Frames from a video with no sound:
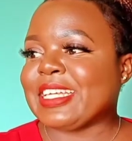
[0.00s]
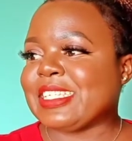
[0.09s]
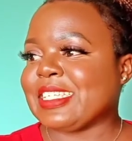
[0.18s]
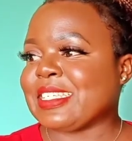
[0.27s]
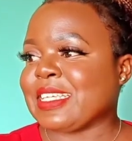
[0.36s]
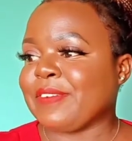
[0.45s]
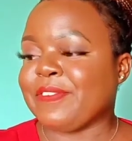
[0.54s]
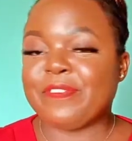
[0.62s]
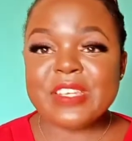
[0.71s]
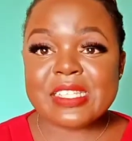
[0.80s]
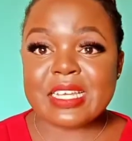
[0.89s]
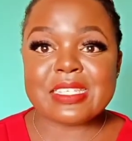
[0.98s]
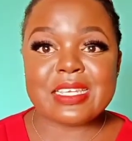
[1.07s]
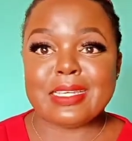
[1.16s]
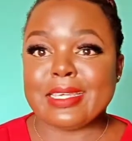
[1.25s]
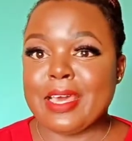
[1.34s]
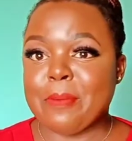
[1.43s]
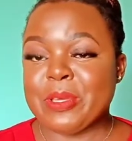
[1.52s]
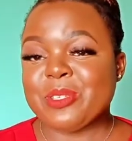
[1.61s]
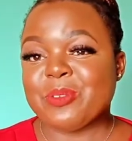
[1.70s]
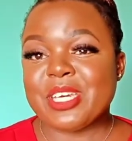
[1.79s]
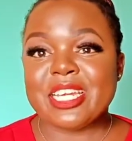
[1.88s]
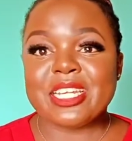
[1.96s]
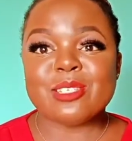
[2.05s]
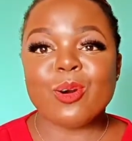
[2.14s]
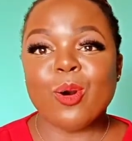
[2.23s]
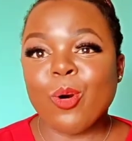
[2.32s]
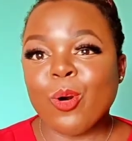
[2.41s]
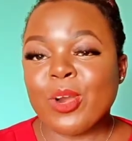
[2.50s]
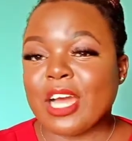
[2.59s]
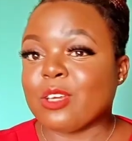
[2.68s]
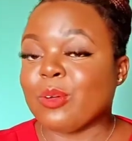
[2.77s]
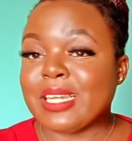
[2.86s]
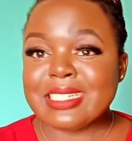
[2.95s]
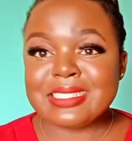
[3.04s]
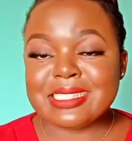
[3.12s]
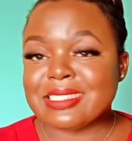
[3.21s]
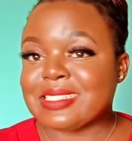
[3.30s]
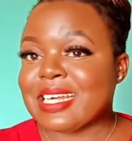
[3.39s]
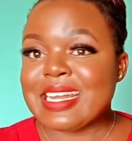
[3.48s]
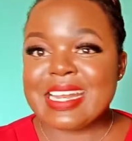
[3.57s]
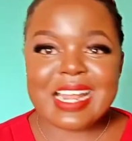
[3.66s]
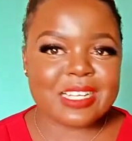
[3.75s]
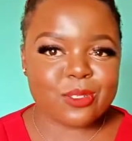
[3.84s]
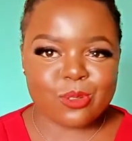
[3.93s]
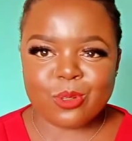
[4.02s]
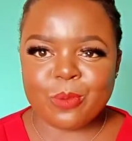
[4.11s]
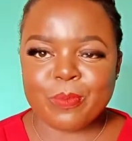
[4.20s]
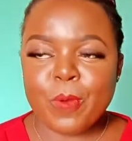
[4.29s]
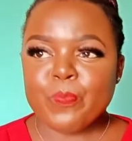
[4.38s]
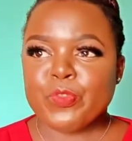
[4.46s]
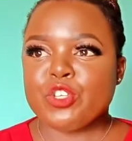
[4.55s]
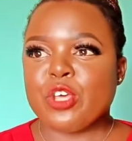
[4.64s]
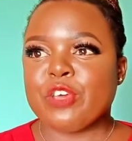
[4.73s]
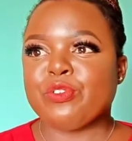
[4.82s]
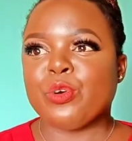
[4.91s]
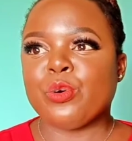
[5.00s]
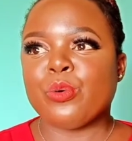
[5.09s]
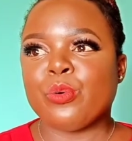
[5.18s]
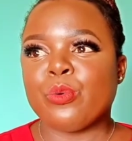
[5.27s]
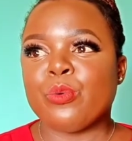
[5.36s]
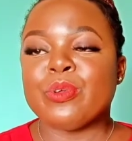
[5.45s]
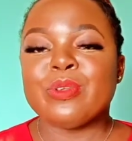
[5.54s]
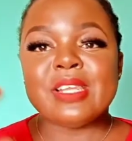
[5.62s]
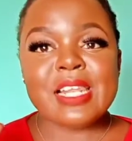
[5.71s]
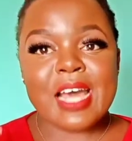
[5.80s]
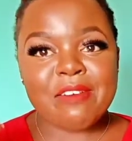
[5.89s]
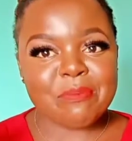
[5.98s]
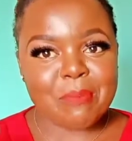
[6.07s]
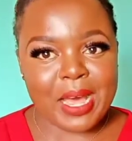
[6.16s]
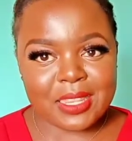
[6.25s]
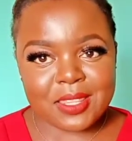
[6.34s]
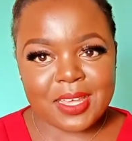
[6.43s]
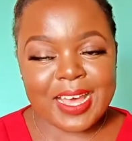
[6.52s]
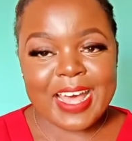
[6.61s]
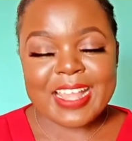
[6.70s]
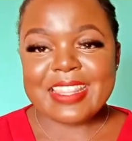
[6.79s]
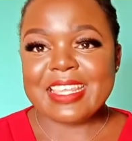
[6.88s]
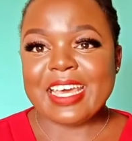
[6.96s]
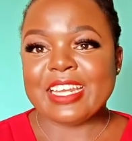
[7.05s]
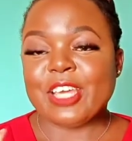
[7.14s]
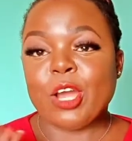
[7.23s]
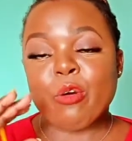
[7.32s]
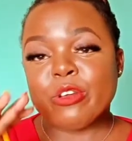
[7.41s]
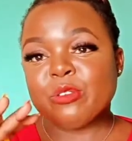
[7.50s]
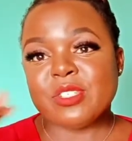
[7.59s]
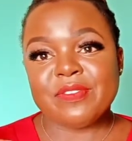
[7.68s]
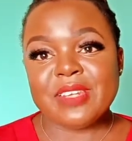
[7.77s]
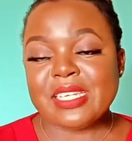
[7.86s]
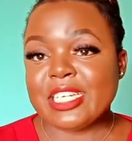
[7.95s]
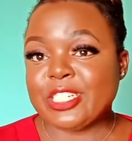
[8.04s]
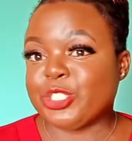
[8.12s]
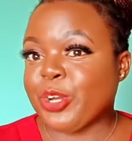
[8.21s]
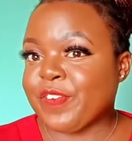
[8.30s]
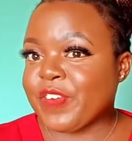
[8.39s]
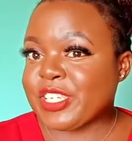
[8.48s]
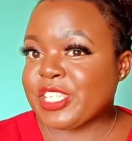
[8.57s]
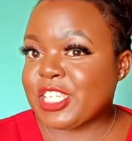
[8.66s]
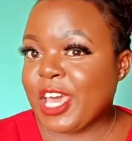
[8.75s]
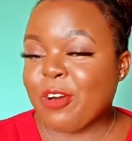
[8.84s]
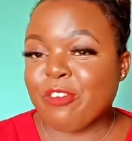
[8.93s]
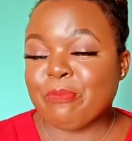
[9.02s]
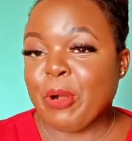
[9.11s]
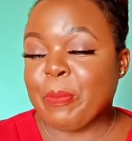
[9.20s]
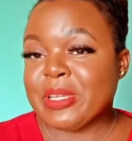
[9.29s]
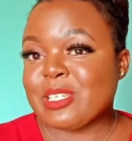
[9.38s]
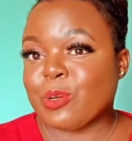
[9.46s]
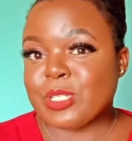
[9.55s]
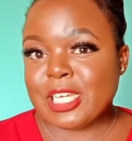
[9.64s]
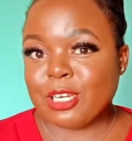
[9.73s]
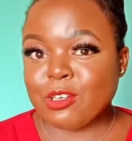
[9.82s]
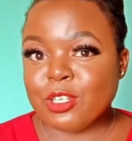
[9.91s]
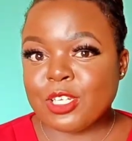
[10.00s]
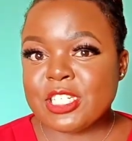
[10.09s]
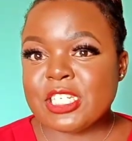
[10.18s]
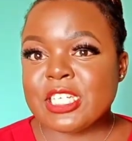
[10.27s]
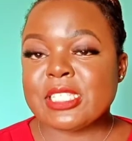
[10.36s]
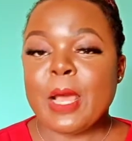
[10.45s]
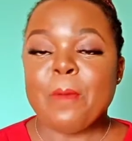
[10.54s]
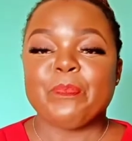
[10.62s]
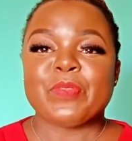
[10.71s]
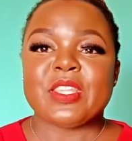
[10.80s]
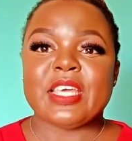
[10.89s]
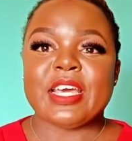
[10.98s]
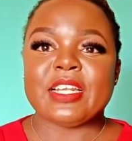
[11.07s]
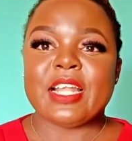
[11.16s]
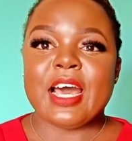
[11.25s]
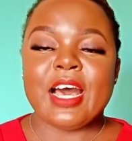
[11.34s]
it is in physics, in chemistry, it is all calculations non-stop. So if you love math, then you're going to definitely enjoy first year of biomedical technologies. Then